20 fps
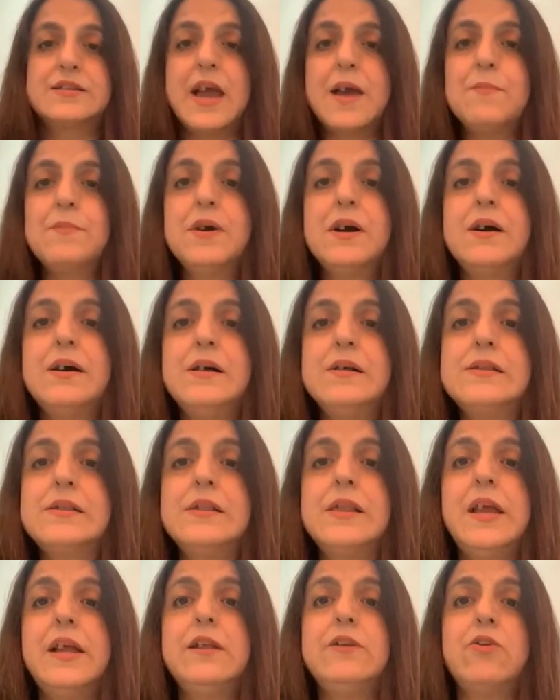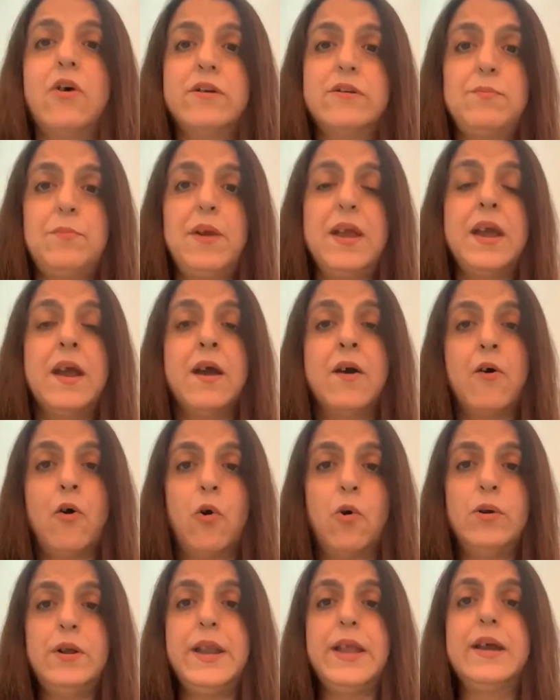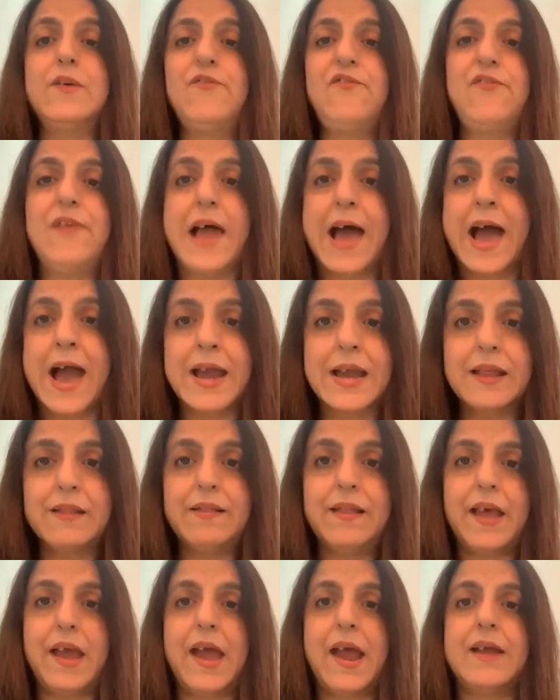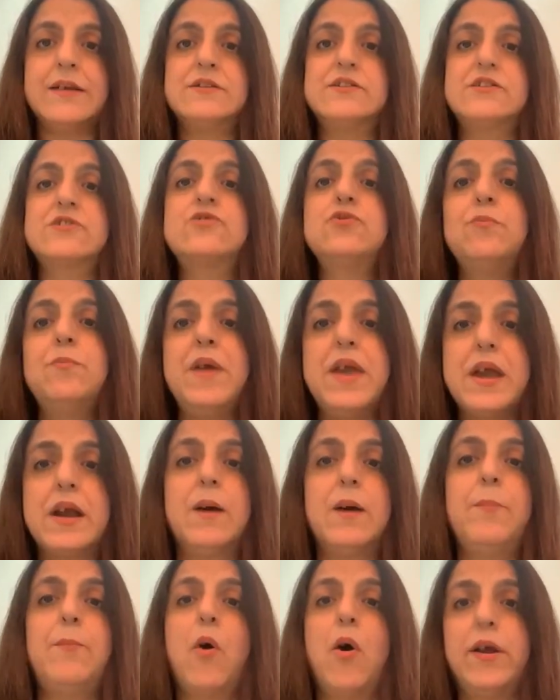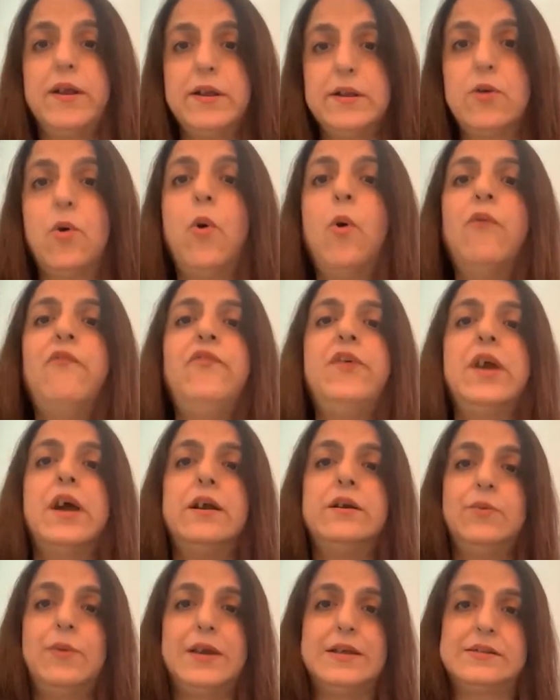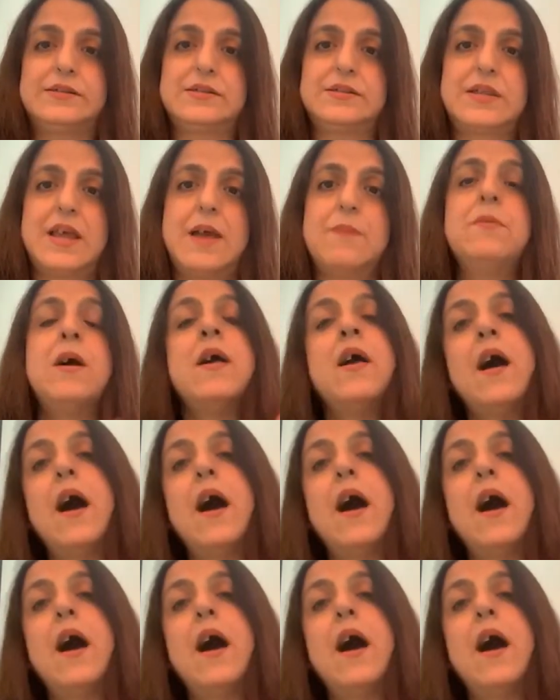STEM girls need not be holding a flag in their hands to make a point. Oh, we are doing STEM